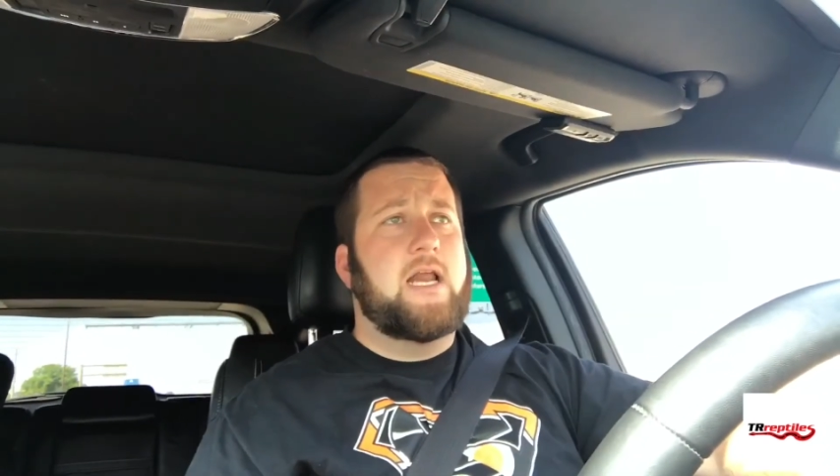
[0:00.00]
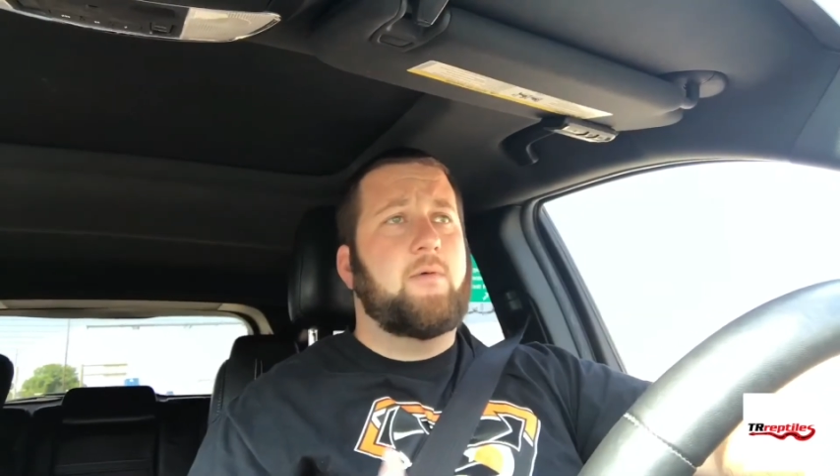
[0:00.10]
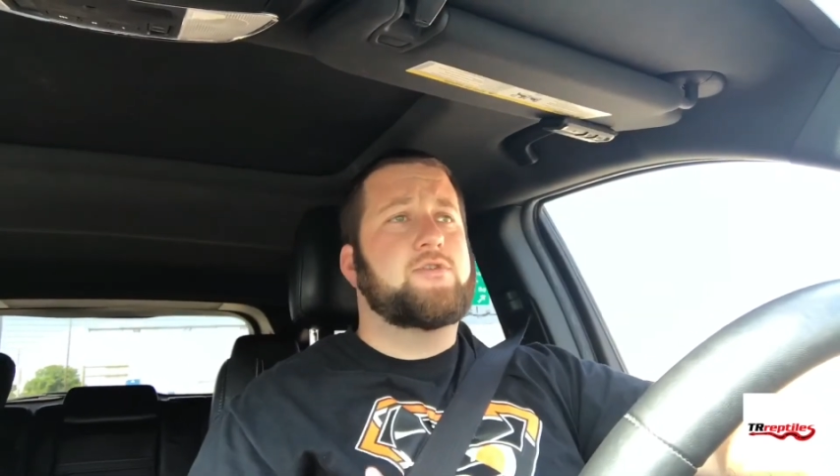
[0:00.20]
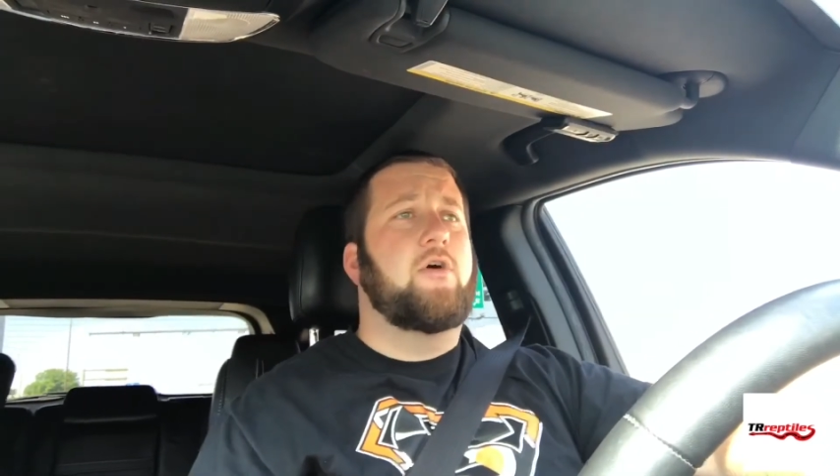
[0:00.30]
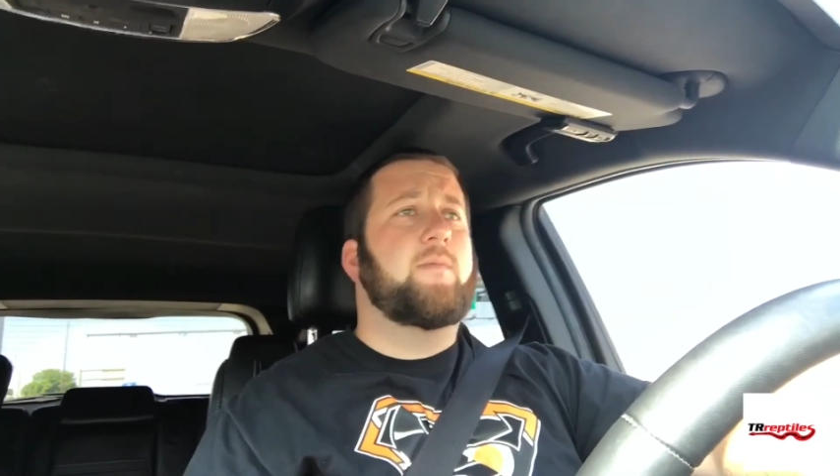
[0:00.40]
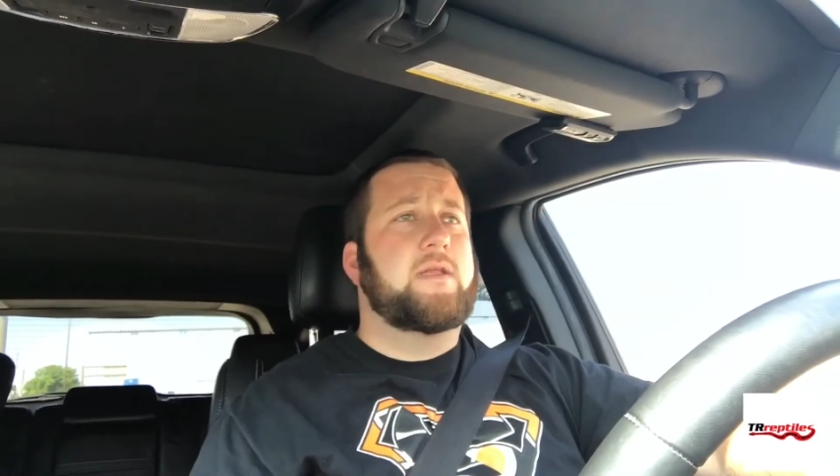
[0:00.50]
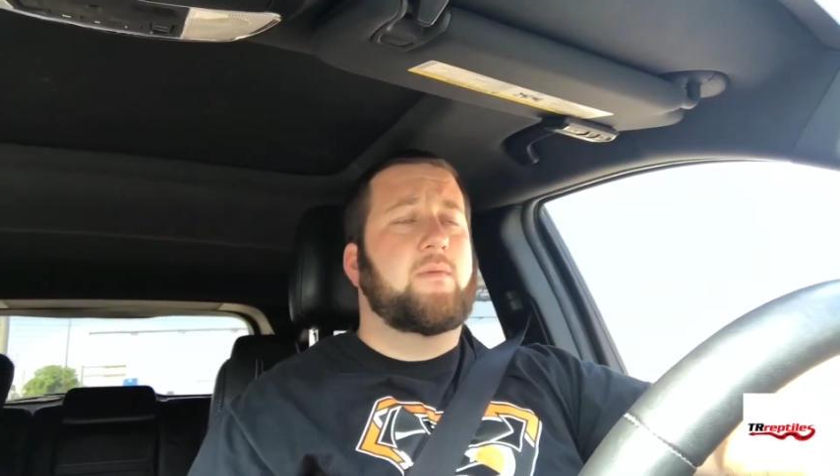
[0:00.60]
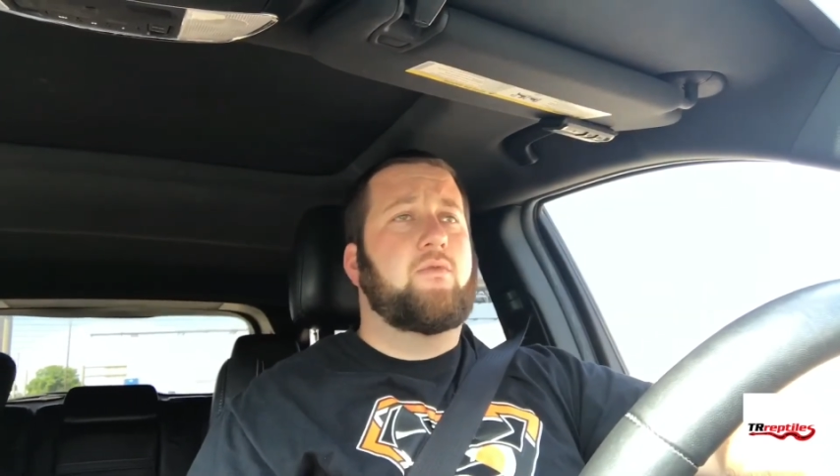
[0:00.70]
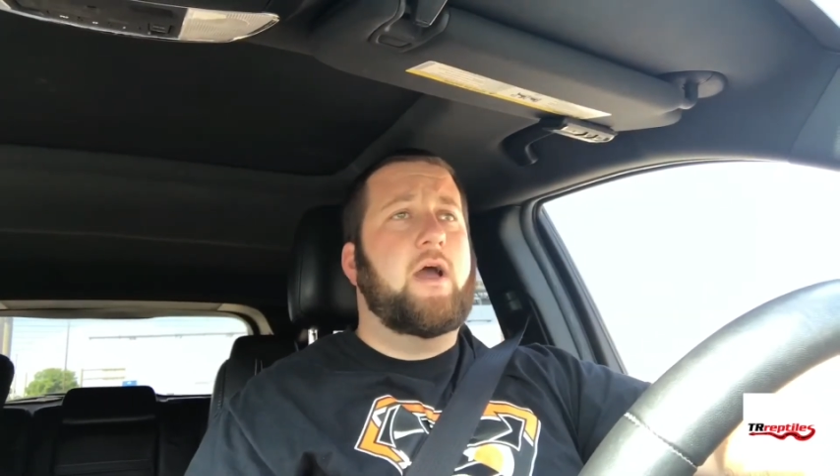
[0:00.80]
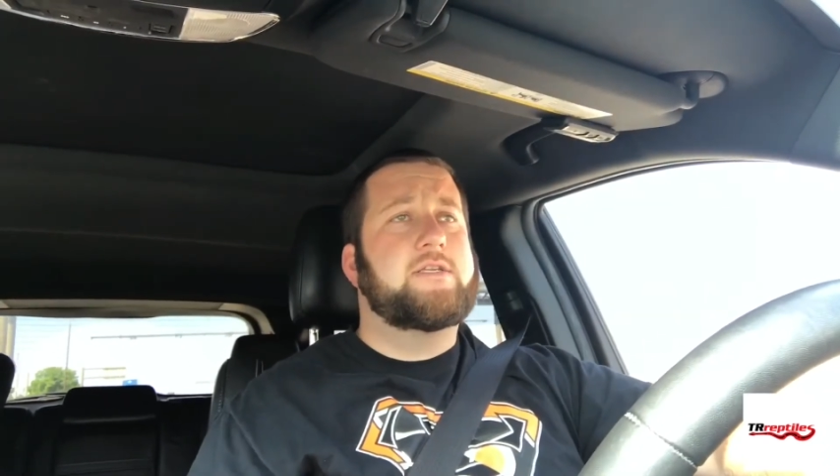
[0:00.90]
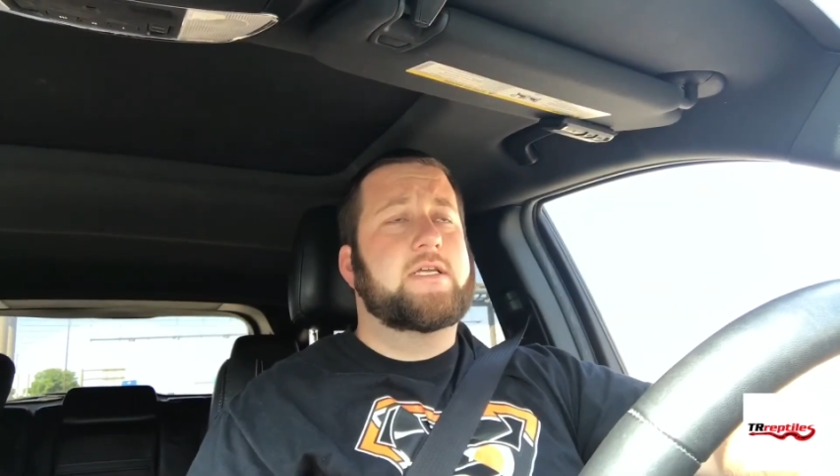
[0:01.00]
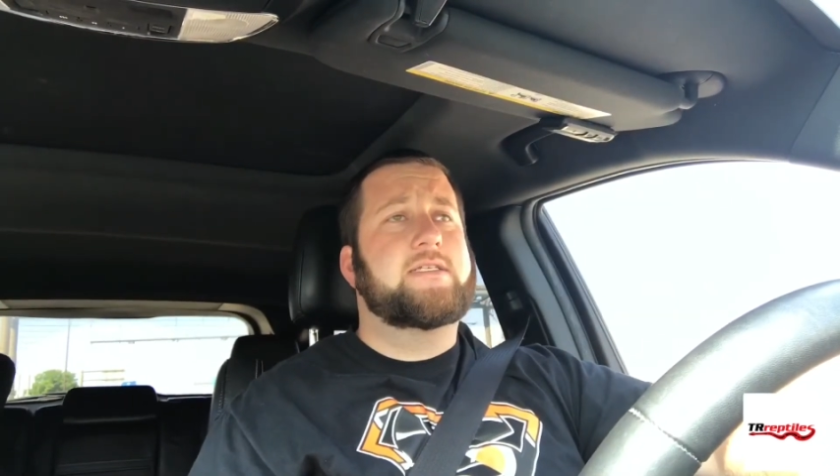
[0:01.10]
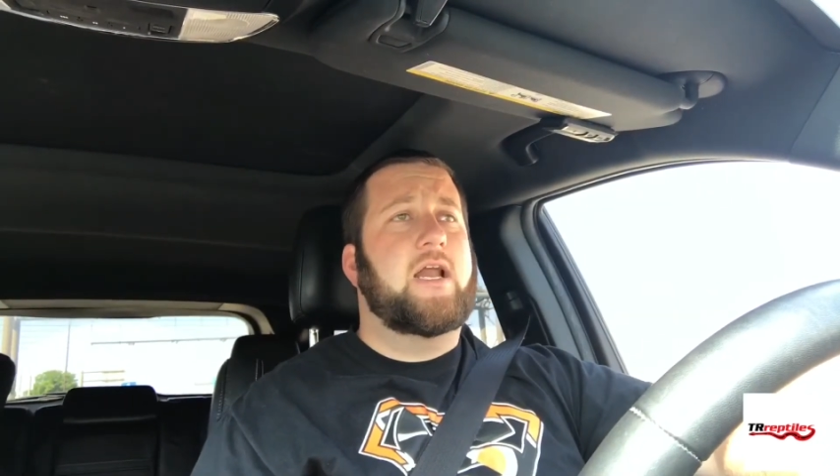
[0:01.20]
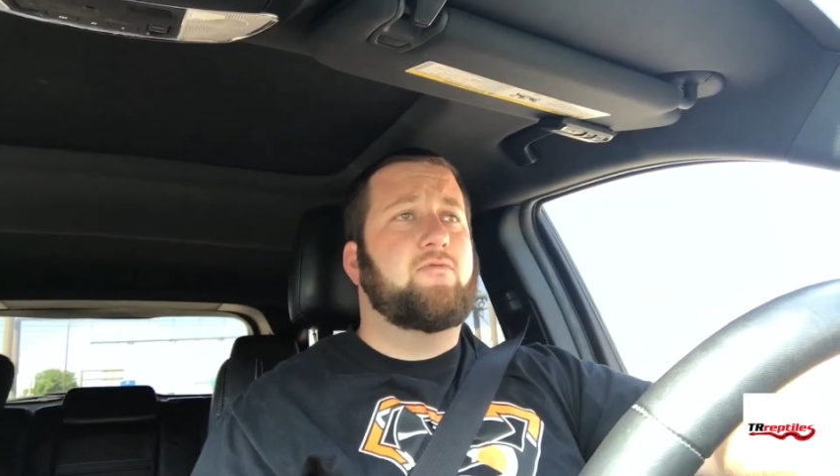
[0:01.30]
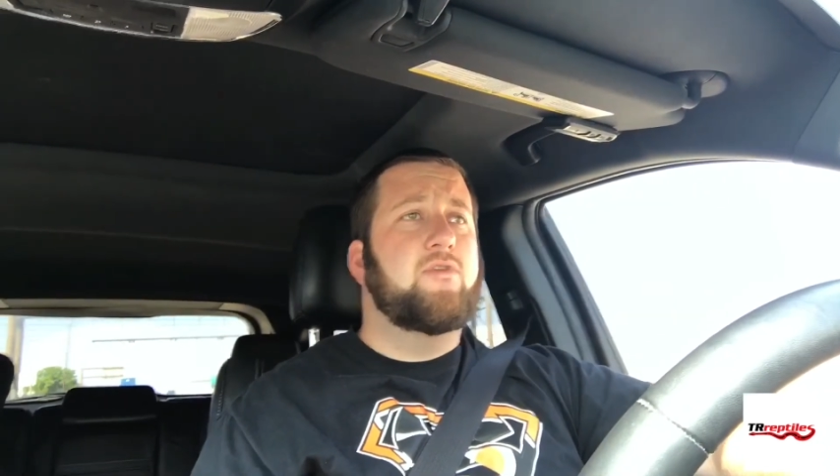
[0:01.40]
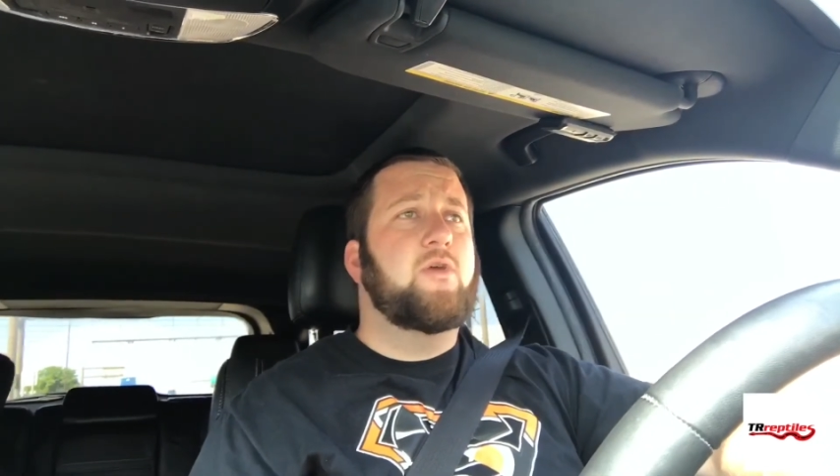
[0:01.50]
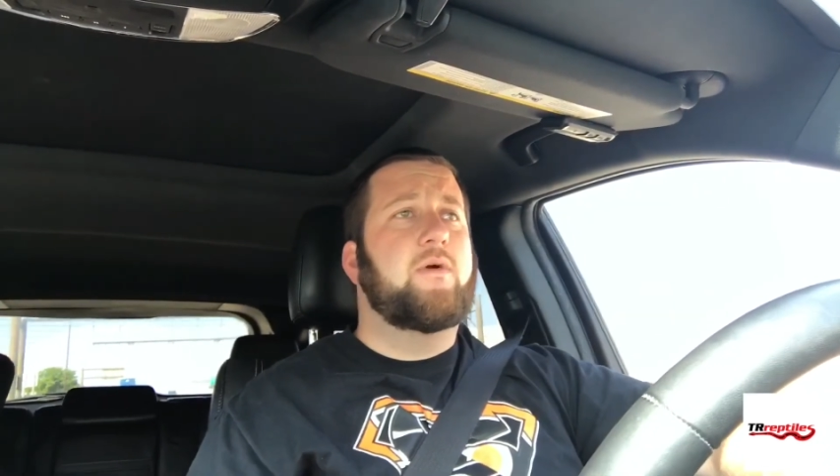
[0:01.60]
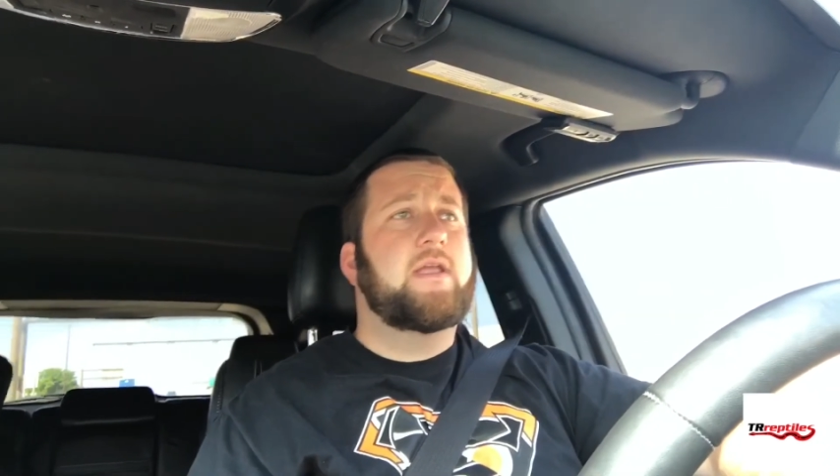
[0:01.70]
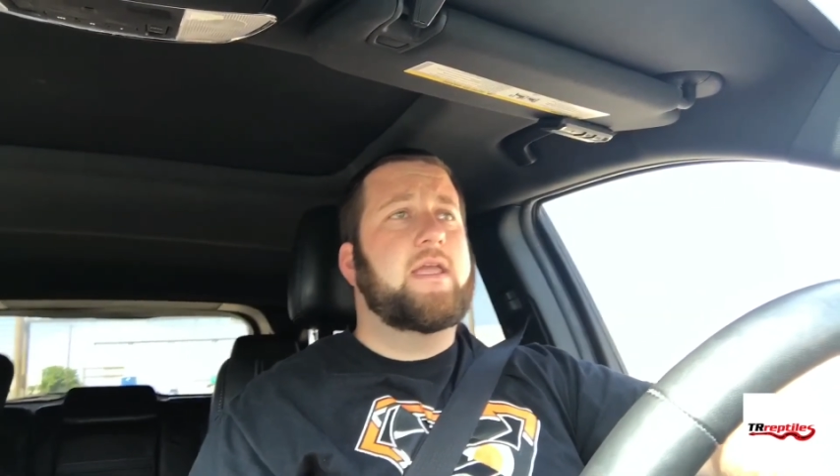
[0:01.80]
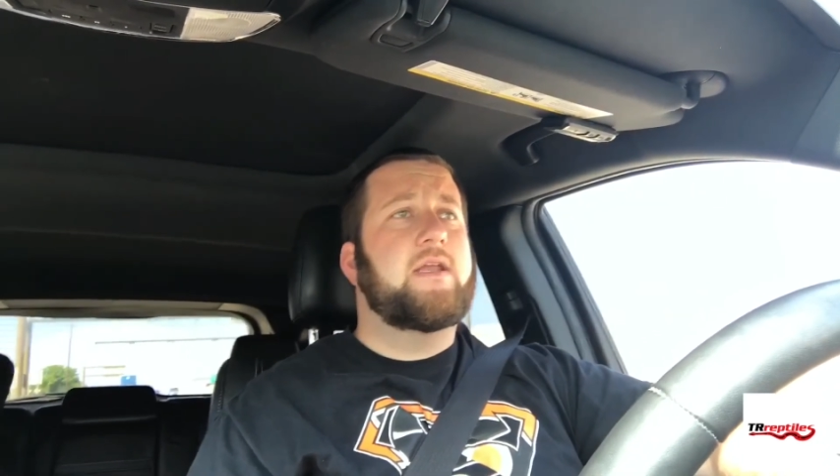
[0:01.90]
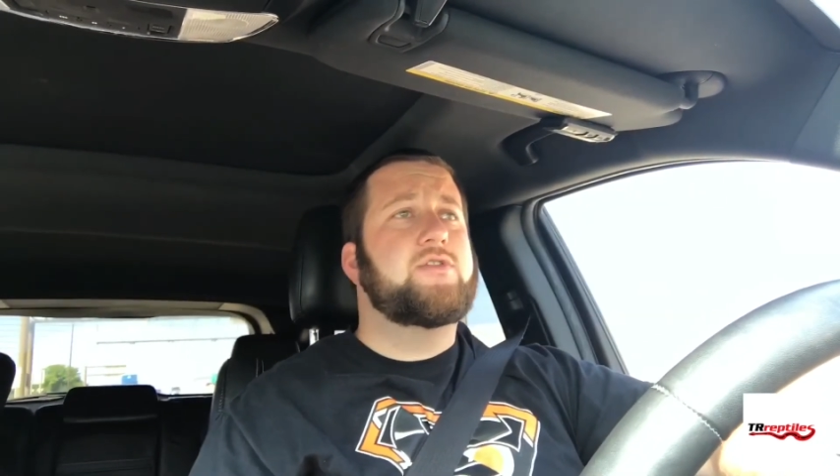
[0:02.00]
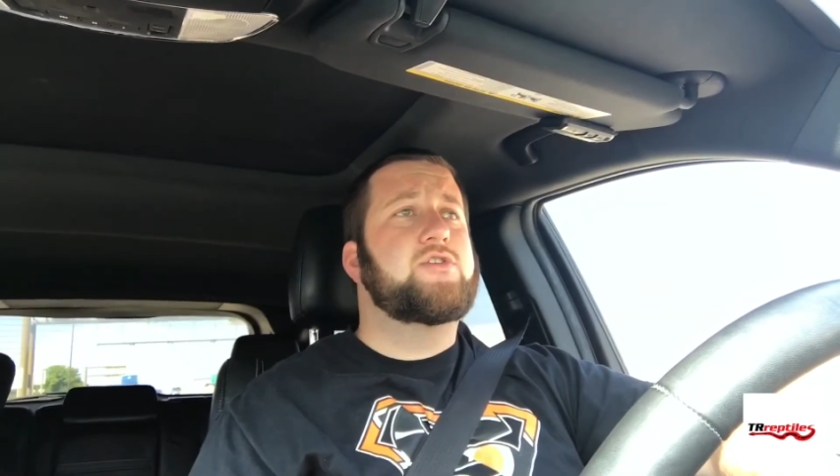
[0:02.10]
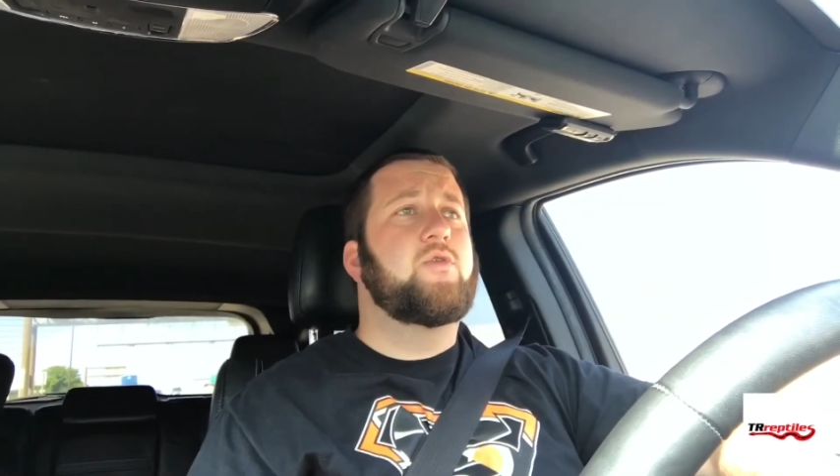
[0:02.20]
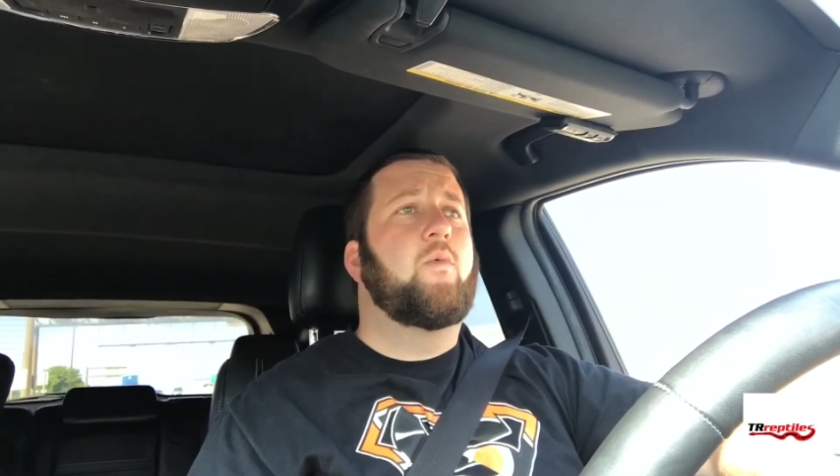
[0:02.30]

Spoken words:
I want to talk about the projects that I really want to get into,